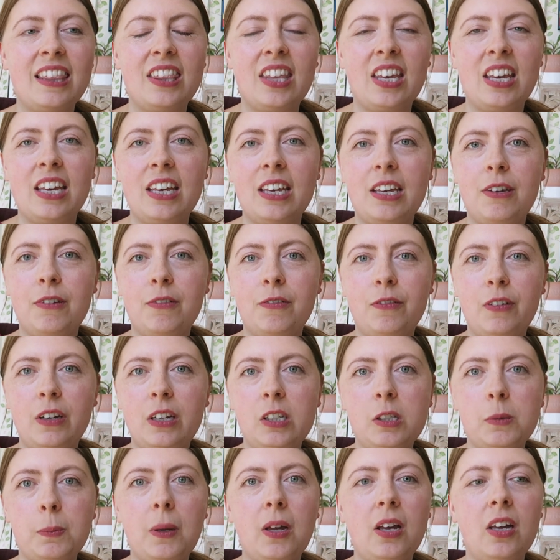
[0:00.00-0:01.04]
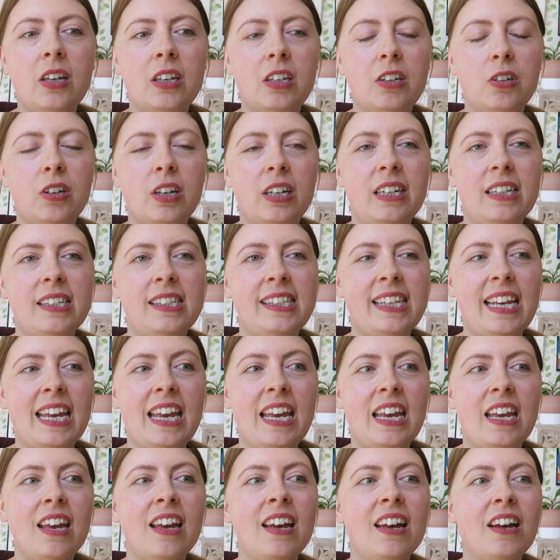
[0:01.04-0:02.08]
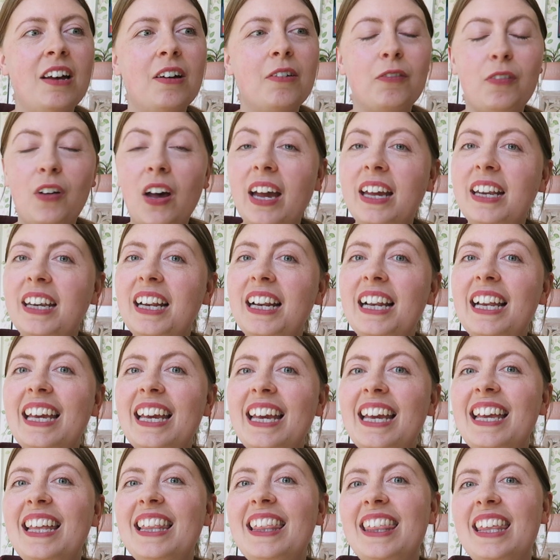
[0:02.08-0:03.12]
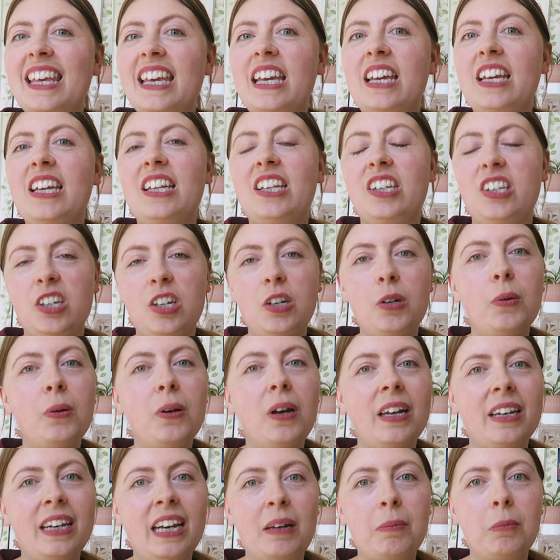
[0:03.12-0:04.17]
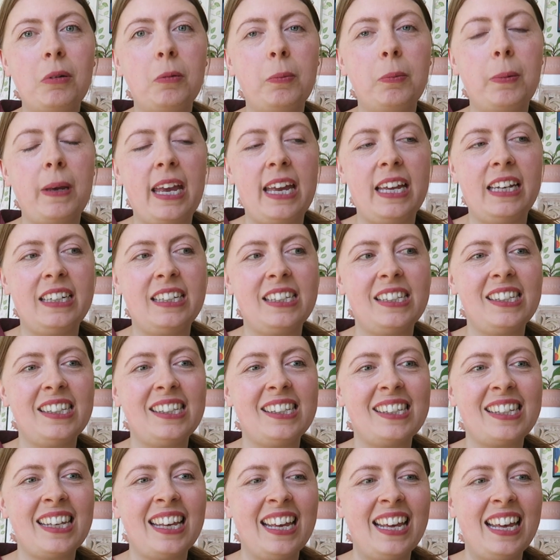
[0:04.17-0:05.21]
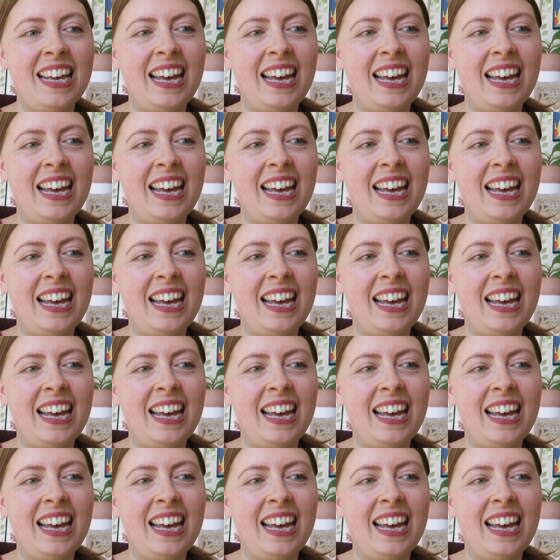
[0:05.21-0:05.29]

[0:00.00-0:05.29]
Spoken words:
The first part, you're going to see finally the new enamel pins